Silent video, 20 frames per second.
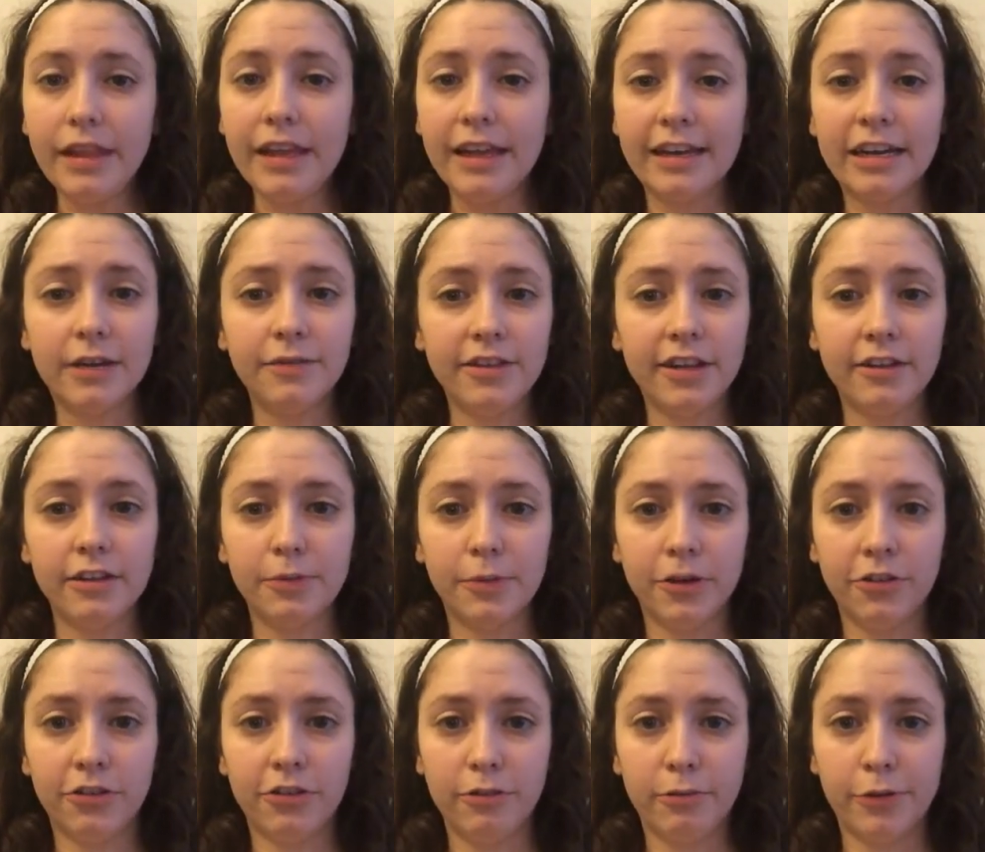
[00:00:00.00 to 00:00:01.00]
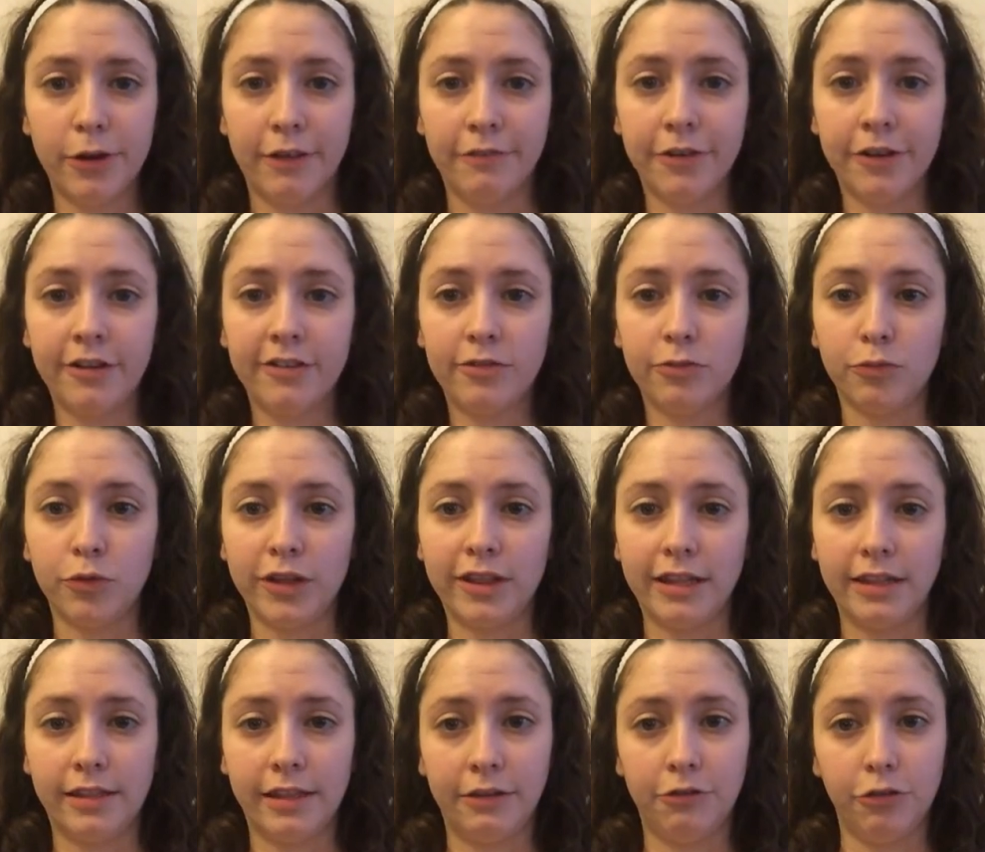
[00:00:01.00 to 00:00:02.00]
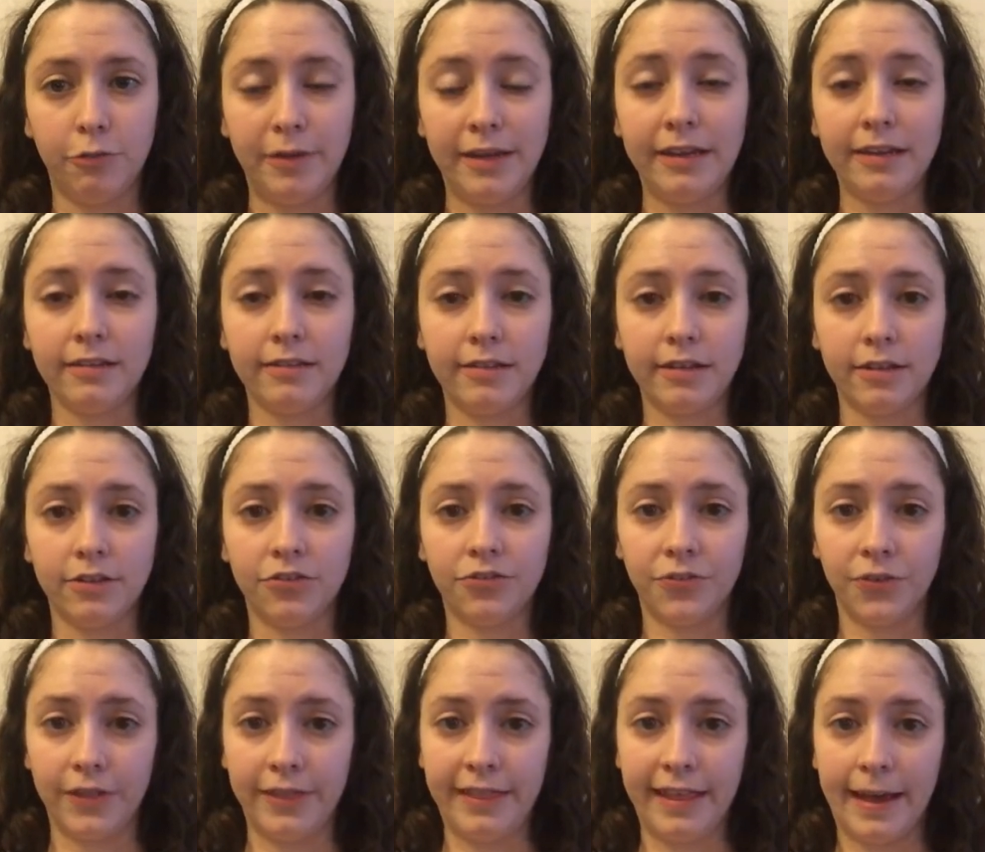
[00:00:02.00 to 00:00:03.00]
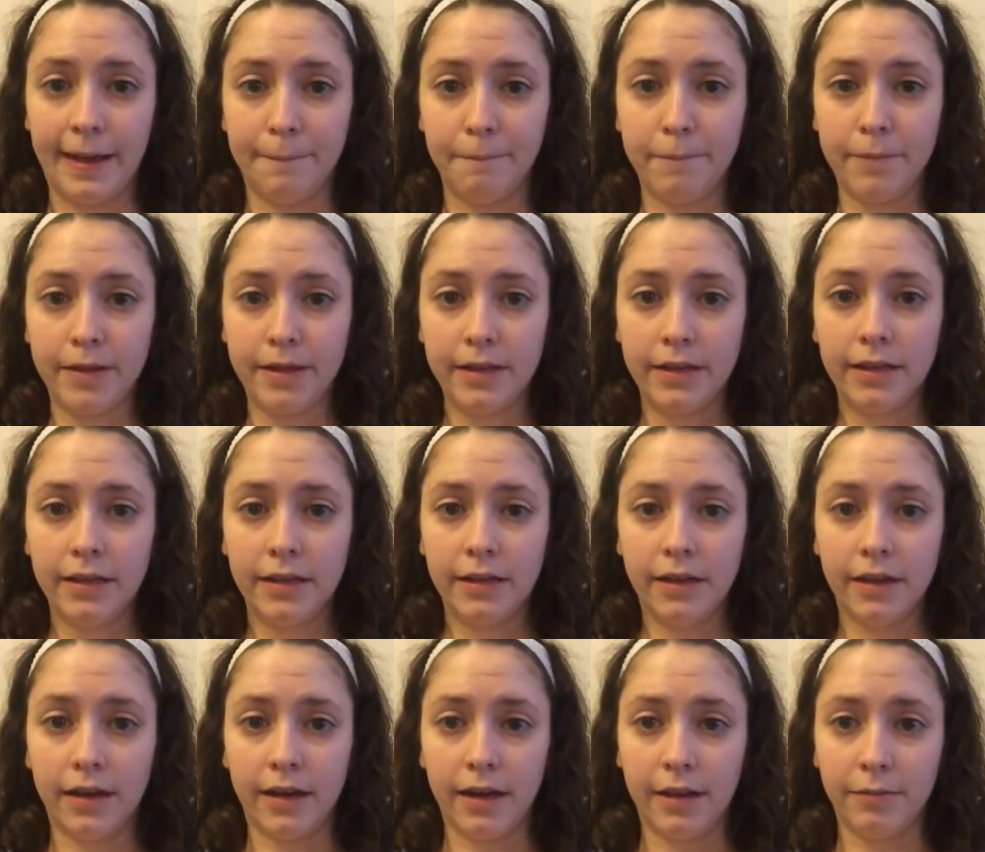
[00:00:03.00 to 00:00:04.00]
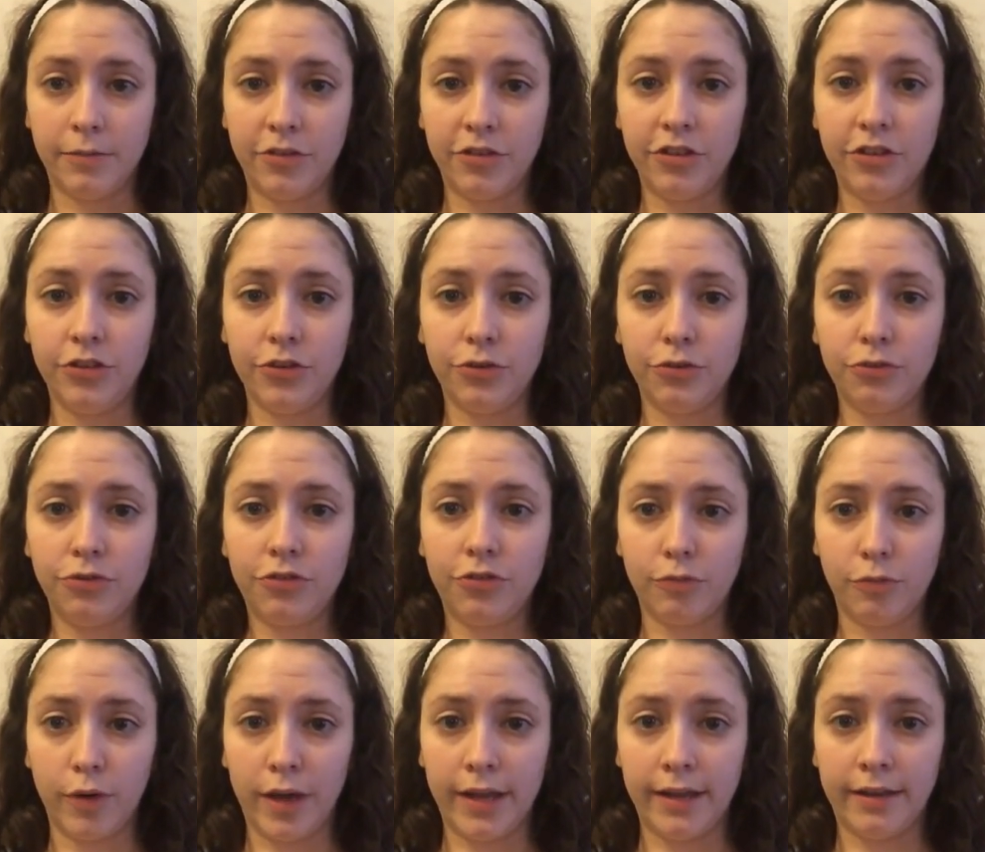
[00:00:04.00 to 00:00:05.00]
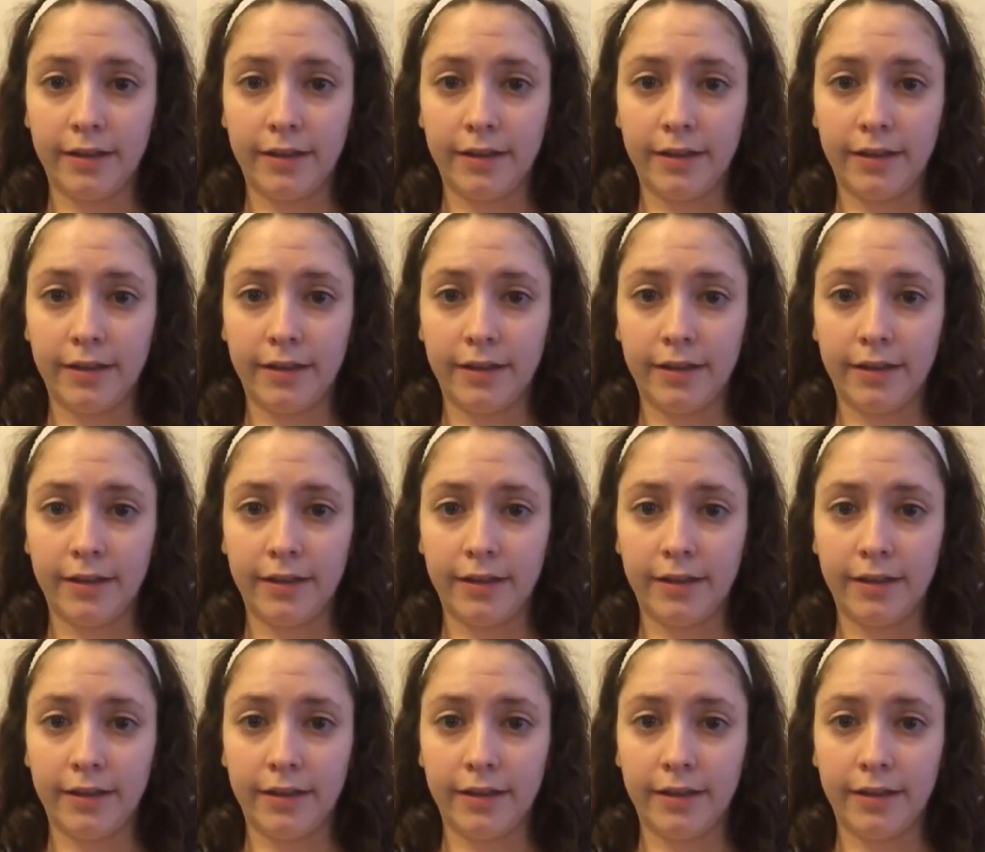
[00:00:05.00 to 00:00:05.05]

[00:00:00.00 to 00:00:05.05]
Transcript: It comes down to personal preference, what they think would be easiest for them to use